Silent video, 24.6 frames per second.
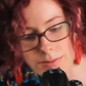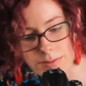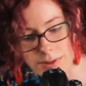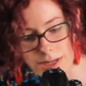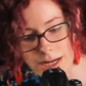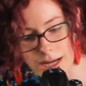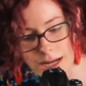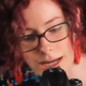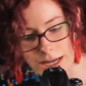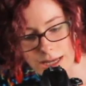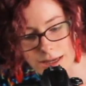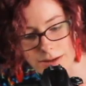when
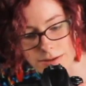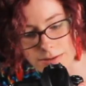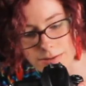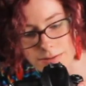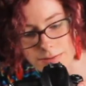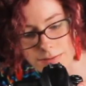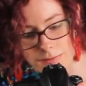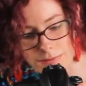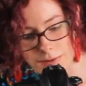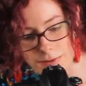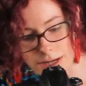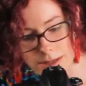I
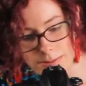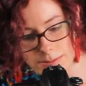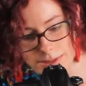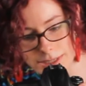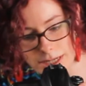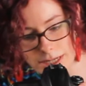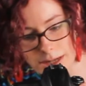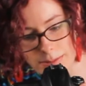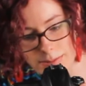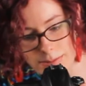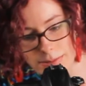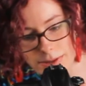framed
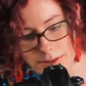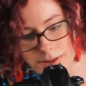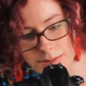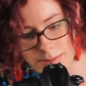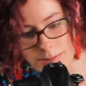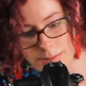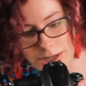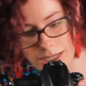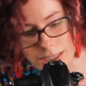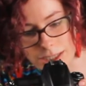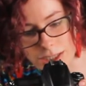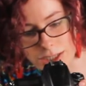up
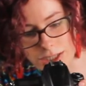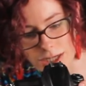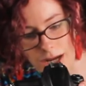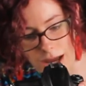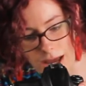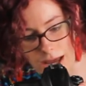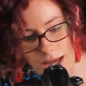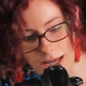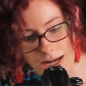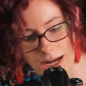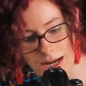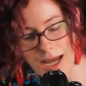my
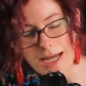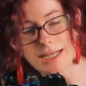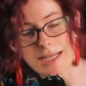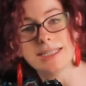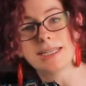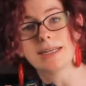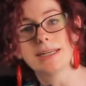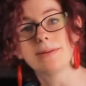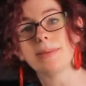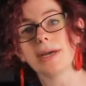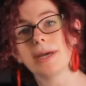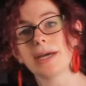shot, I
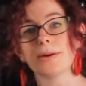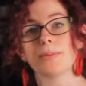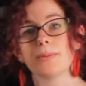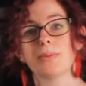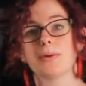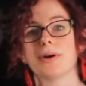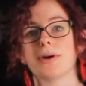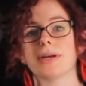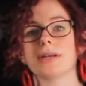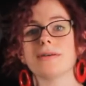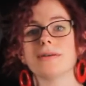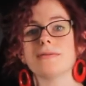did make a
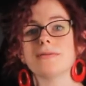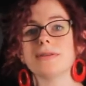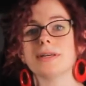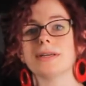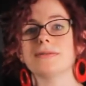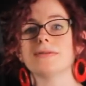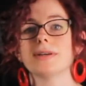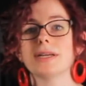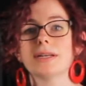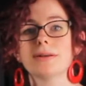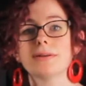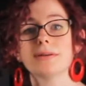point of
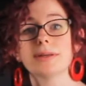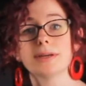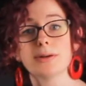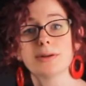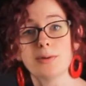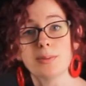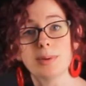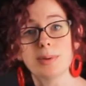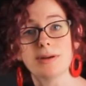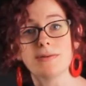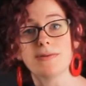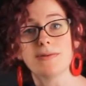leaving a
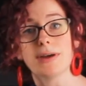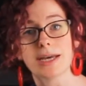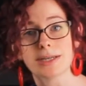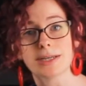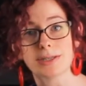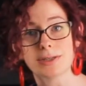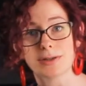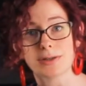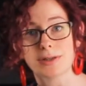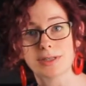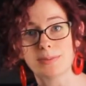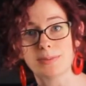little bit of
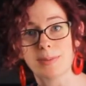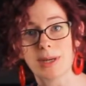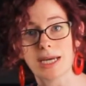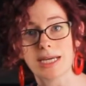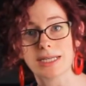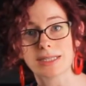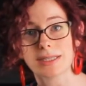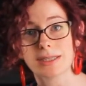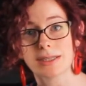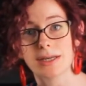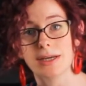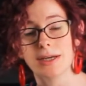extra
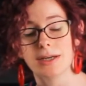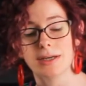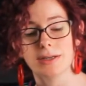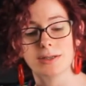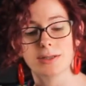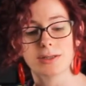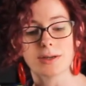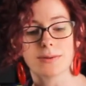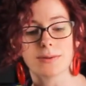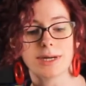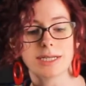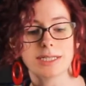space.
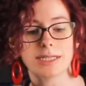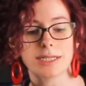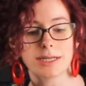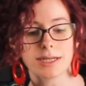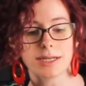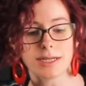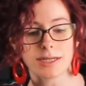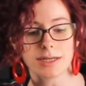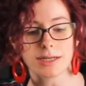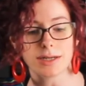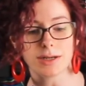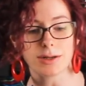So I
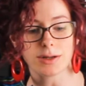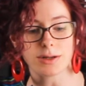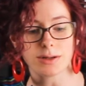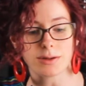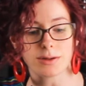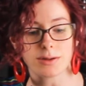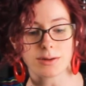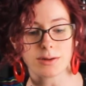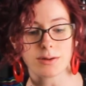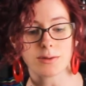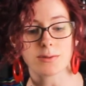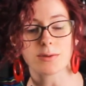didn't
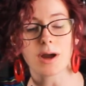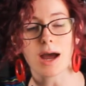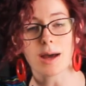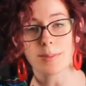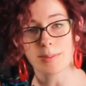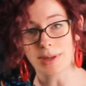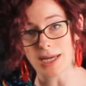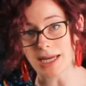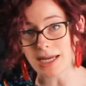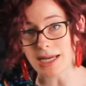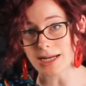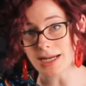crop
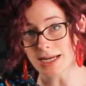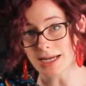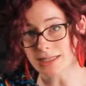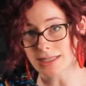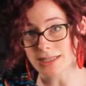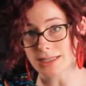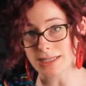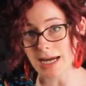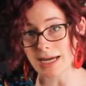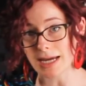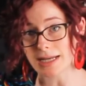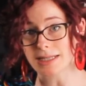in
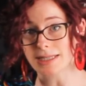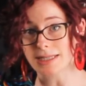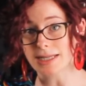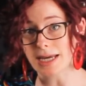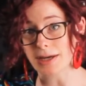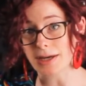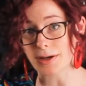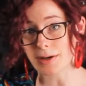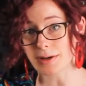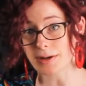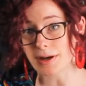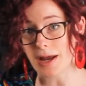as tight as I
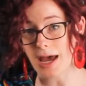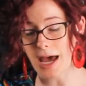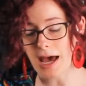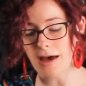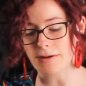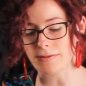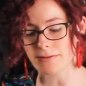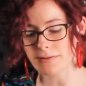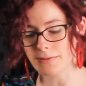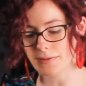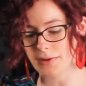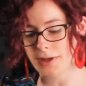could
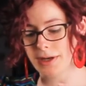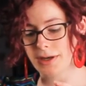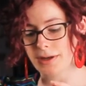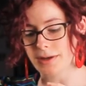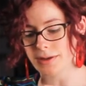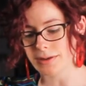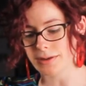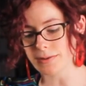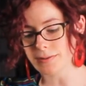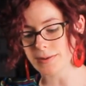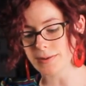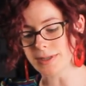have.
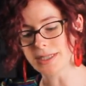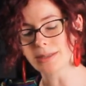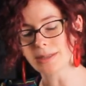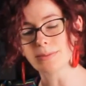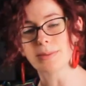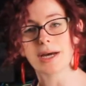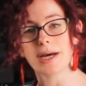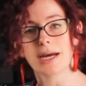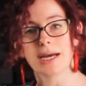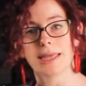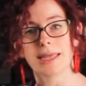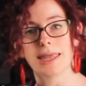The reason
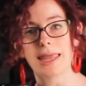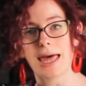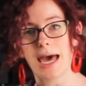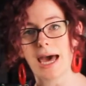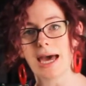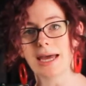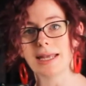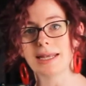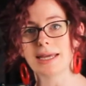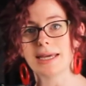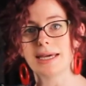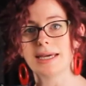behind
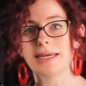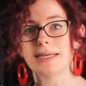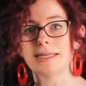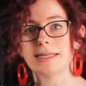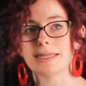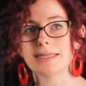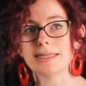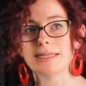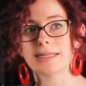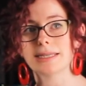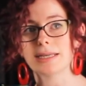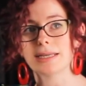that
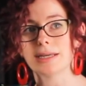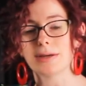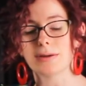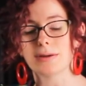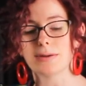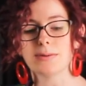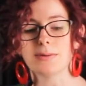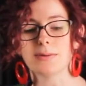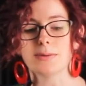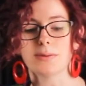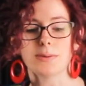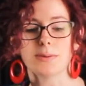is
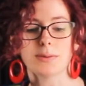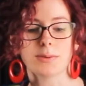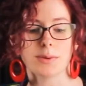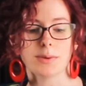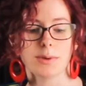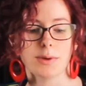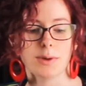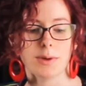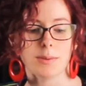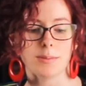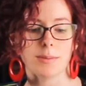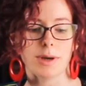you
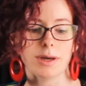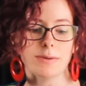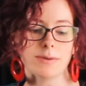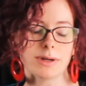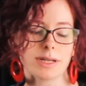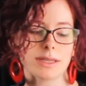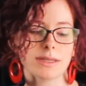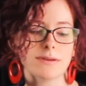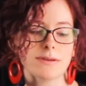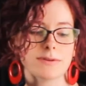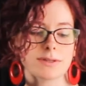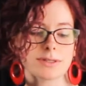might want
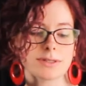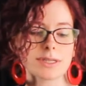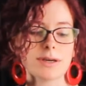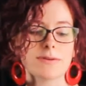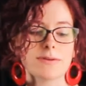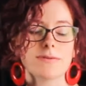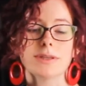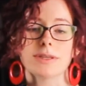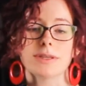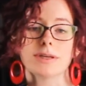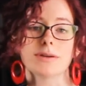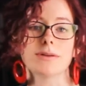to leave
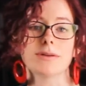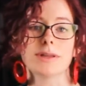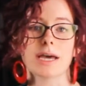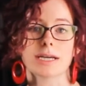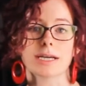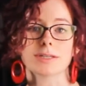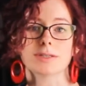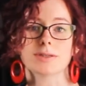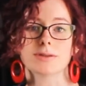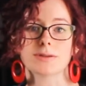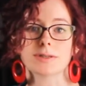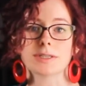yourself a little
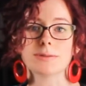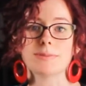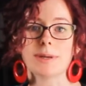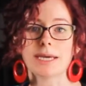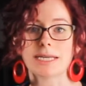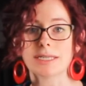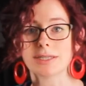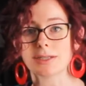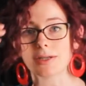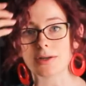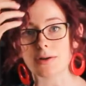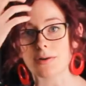extra
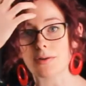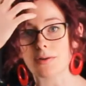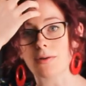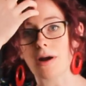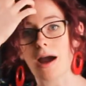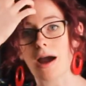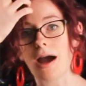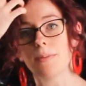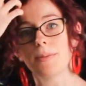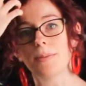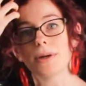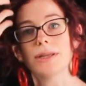space to
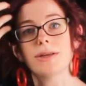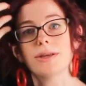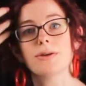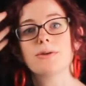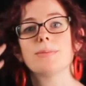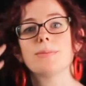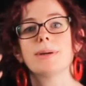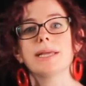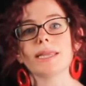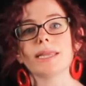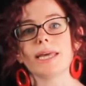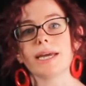crop a little
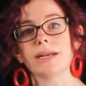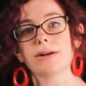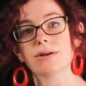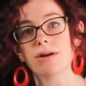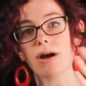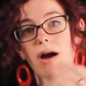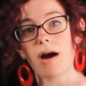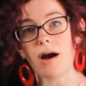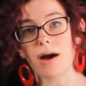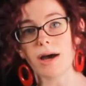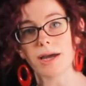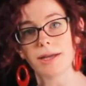bit later
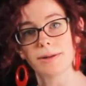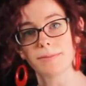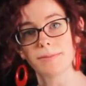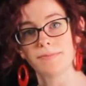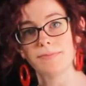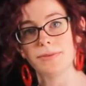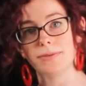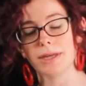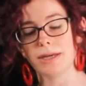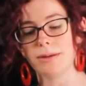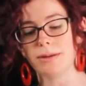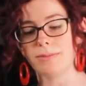on,
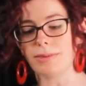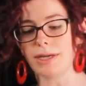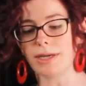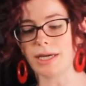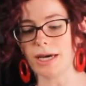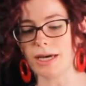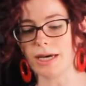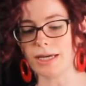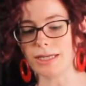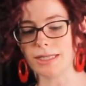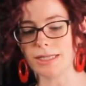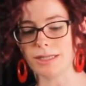
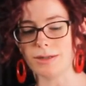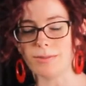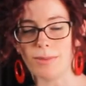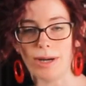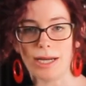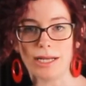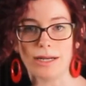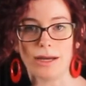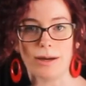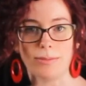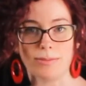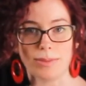because you
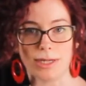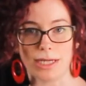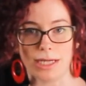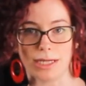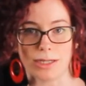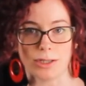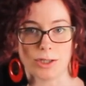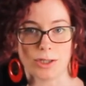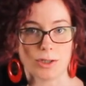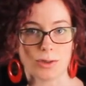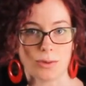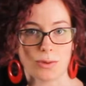might not be
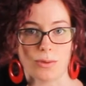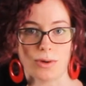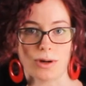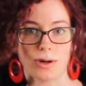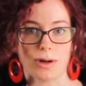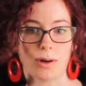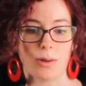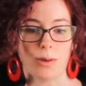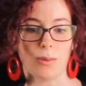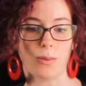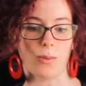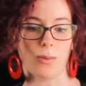
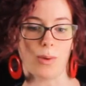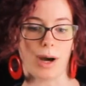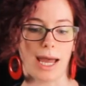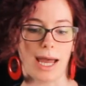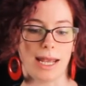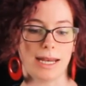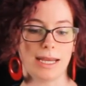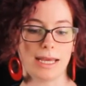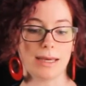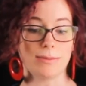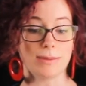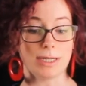sure
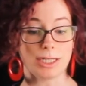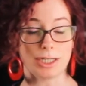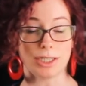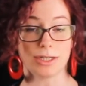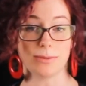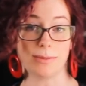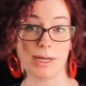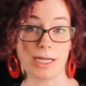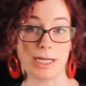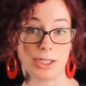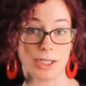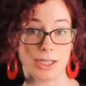what image
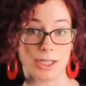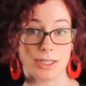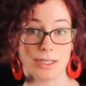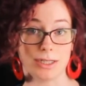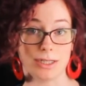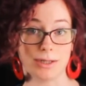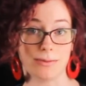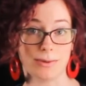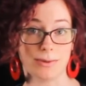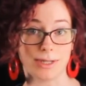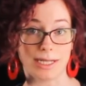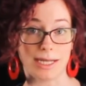dimensions
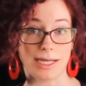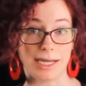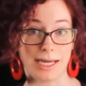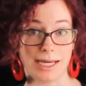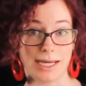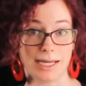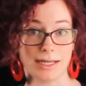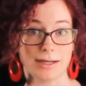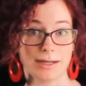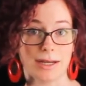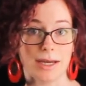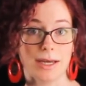you would
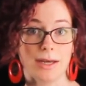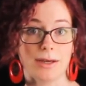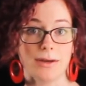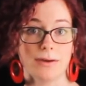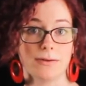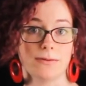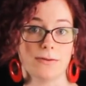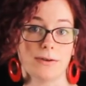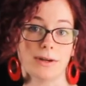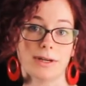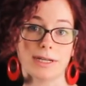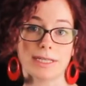need.
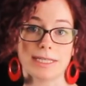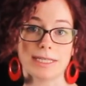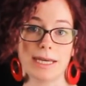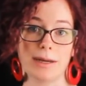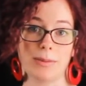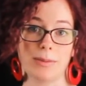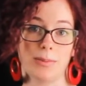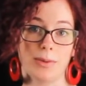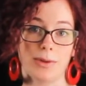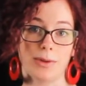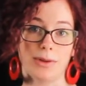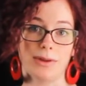For
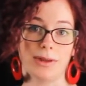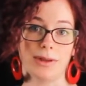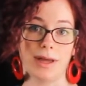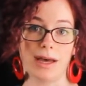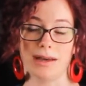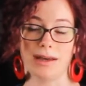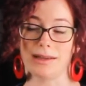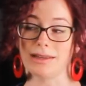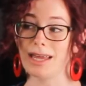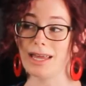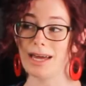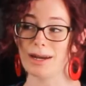example,
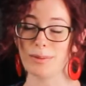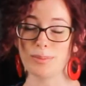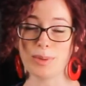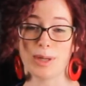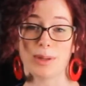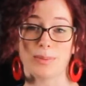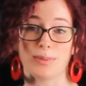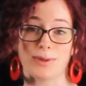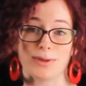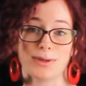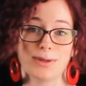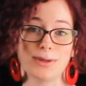a lot of
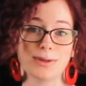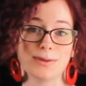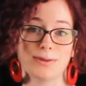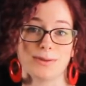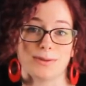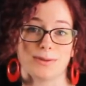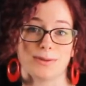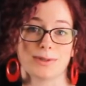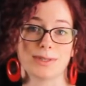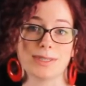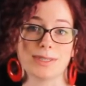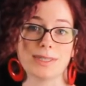people
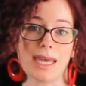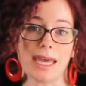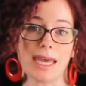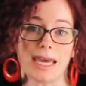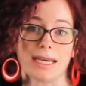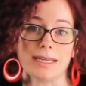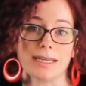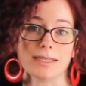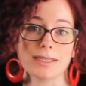use a